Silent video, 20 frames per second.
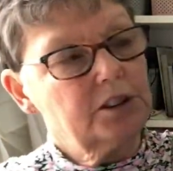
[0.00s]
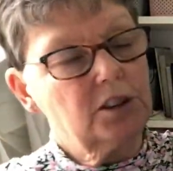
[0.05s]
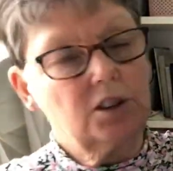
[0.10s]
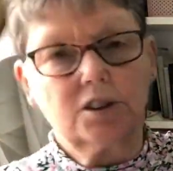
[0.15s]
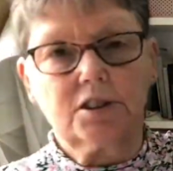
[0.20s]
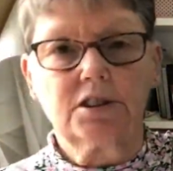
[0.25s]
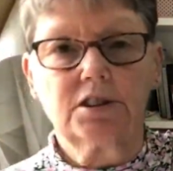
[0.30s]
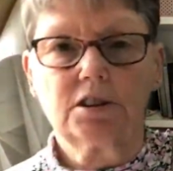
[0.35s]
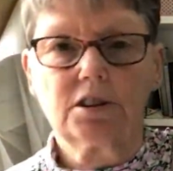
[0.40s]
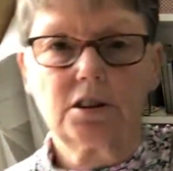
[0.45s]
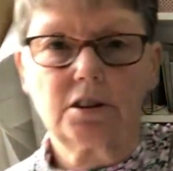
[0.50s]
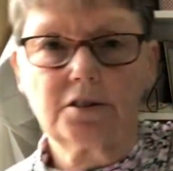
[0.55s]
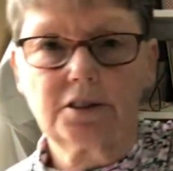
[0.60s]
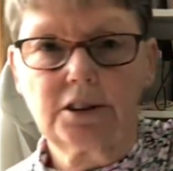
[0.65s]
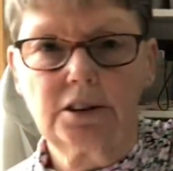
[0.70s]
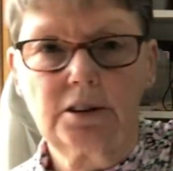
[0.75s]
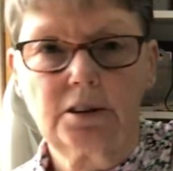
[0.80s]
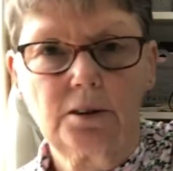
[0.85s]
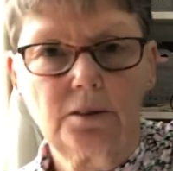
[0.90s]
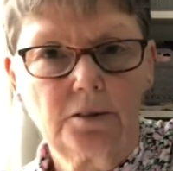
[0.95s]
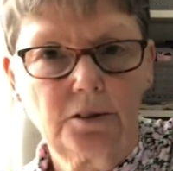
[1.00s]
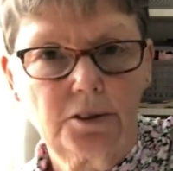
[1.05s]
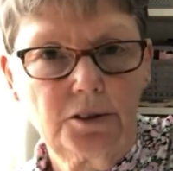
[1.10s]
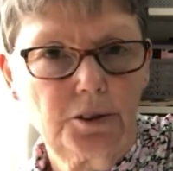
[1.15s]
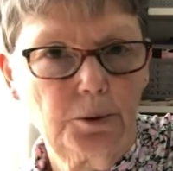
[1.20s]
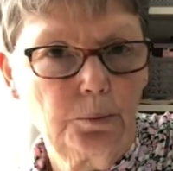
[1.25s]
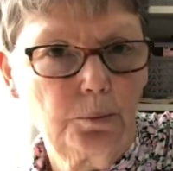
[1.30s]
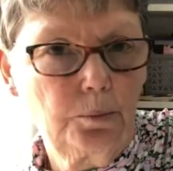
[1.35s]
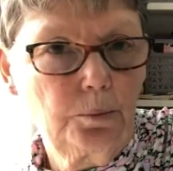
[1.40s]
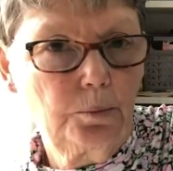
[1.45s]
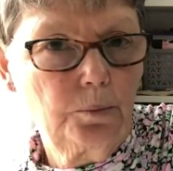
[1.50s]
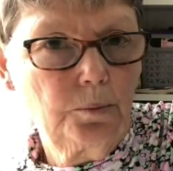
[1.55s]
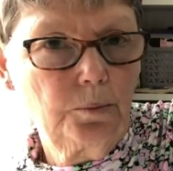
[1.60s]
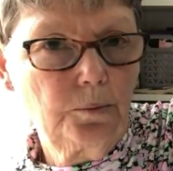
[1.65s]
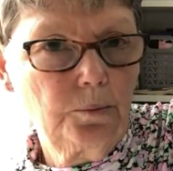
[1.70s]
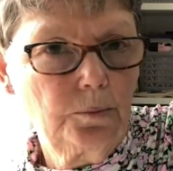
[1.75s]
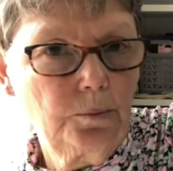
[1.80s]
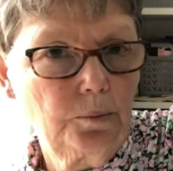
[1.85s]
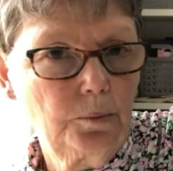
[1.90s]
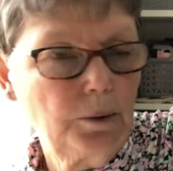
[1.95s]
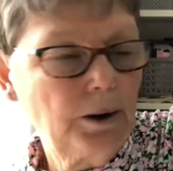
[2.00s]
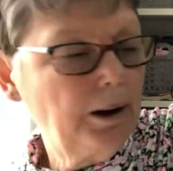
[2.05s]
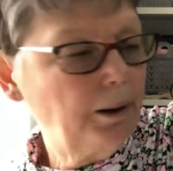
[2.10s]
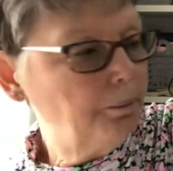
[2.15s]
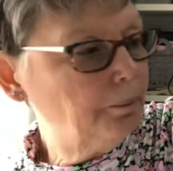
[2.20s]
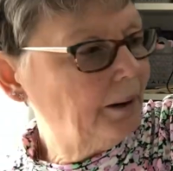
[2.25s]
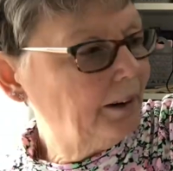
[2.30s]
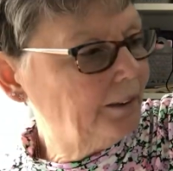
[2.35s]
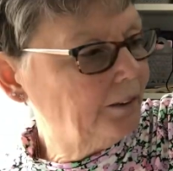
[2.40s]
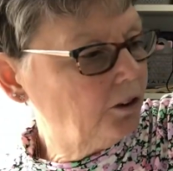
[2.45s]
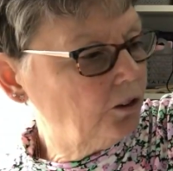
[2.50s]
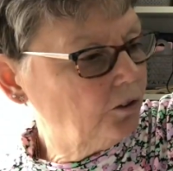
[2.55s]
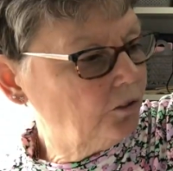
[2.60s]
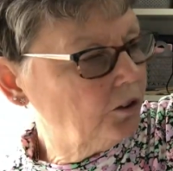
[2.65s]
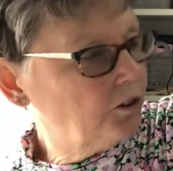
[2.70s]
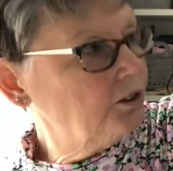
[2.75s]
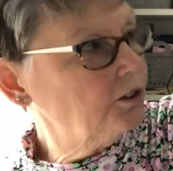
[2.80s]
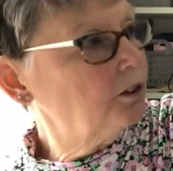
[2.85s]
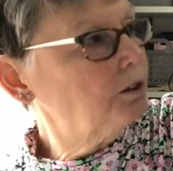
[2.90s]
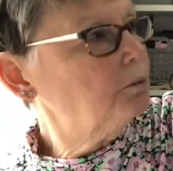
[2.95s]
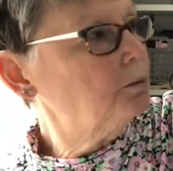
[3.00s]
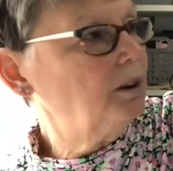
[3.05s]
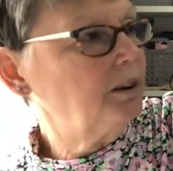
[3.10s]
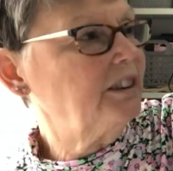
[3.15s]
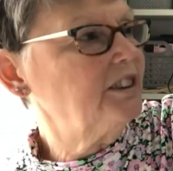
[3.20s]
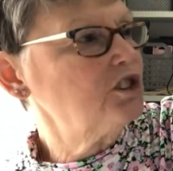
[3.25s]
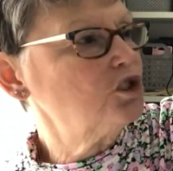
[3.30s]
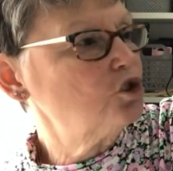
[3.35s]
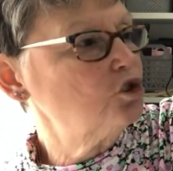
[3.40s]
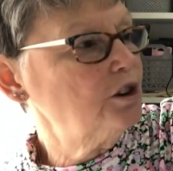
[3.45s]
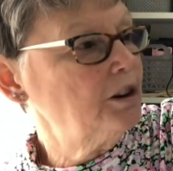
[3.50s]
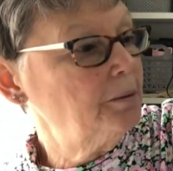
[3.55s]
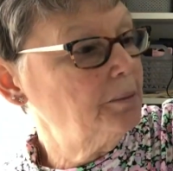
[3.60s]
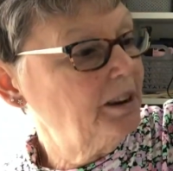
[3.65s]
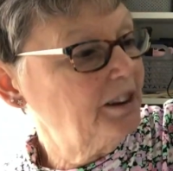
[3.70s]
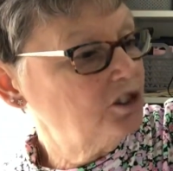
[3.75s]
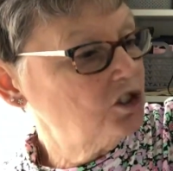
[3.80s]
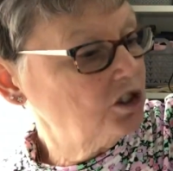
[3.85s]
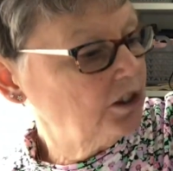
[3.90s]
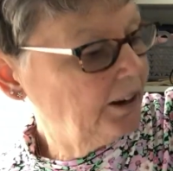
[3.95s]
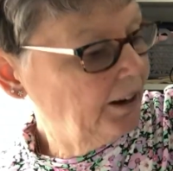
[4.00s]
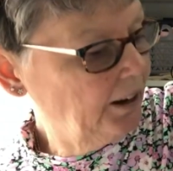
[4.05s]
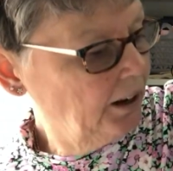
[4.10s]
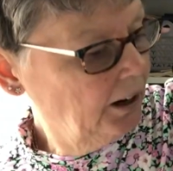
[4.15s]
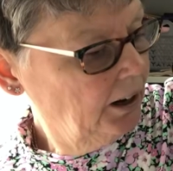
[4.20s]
because it's got the white band on the top. Well, it's cream actually.